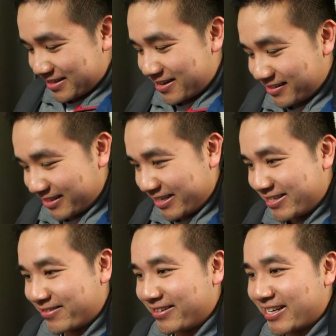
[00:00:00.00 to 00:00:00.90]
Holiday
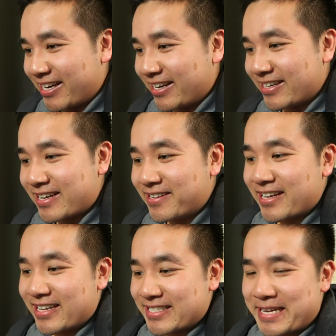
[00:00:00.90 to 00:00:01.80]
tree lighting
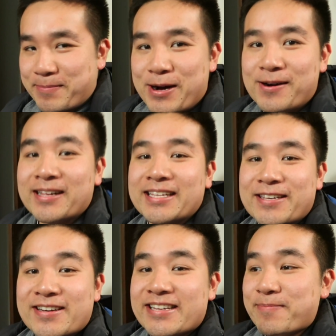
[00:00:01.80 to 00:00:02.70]
down at St. Paul at the
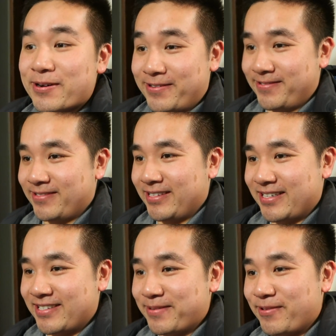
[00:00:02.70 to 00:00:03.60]
Union Depot.
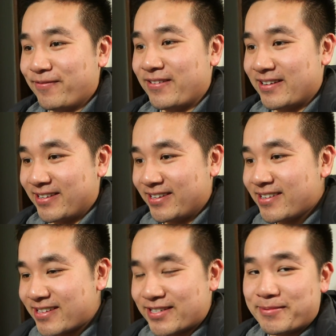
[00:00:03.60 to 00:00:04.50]
And it should be
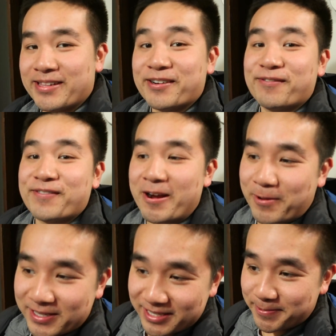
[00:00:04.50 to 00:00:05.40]
fun. There should be a little
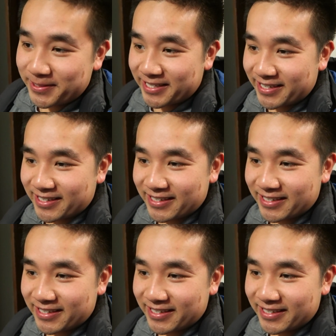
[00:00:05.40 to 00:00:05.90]
fireworks display.